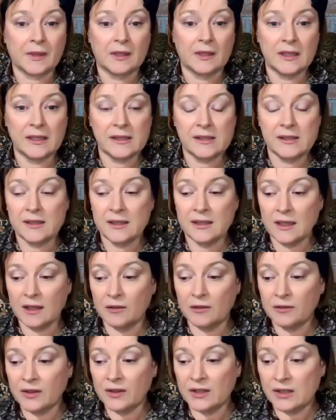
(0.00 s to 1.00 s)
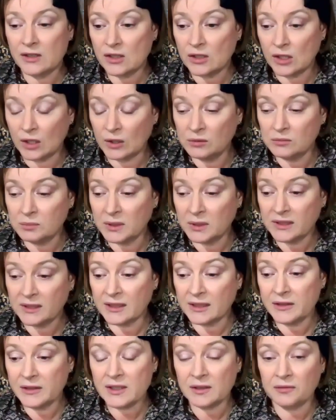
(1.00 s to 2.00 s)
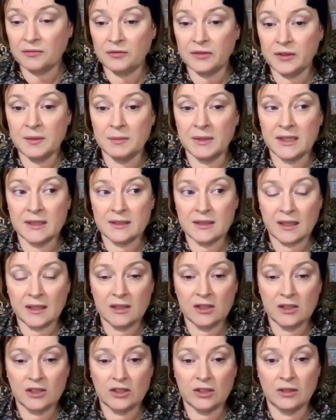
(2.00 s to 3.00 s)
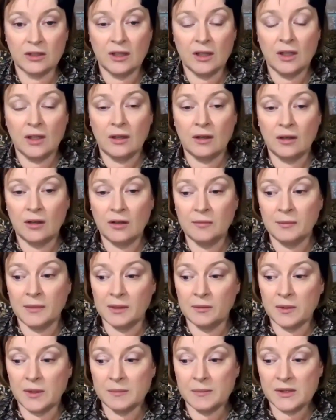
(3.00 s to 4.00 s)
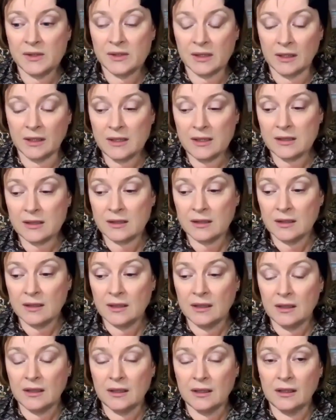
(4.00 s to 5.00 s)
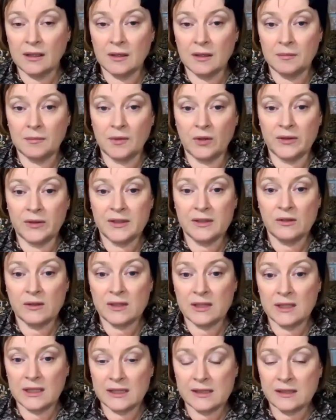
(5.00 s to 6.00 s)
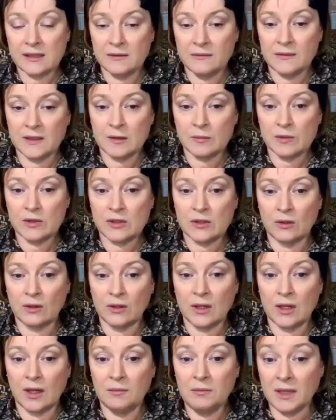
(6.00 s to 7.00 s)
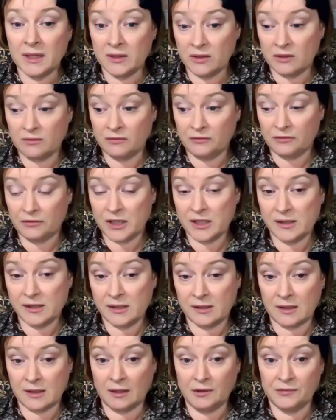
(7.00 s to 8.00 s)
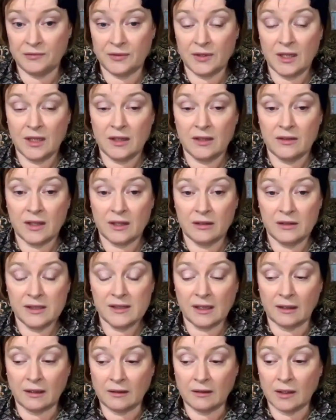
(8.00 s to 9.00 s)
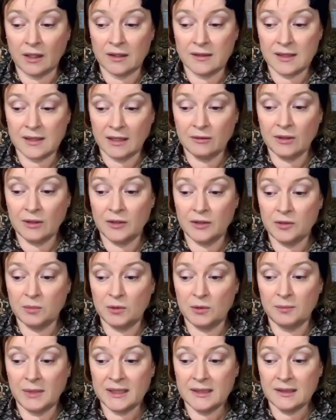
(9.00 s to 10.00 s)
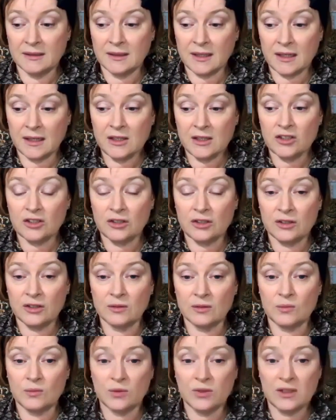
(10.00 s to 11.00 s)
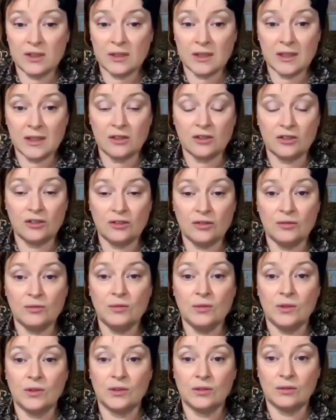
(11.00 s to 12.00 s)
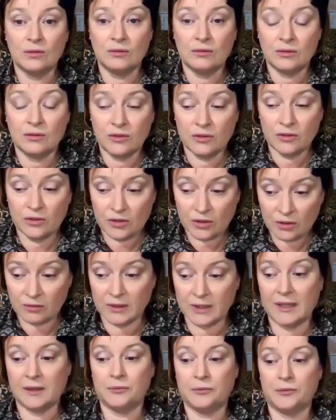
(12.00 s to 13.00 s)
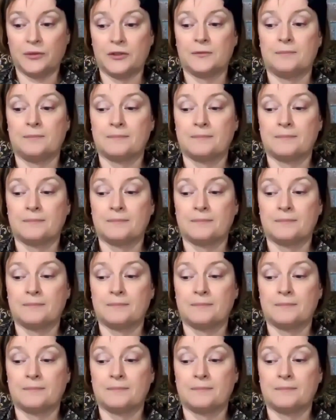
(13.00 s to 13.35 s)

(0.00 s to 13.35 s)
Let's see how things go, but there is a free meditation on my website, on drlesliephillips.com under free stuff. There is a downloadable meditation that will teach you to ground.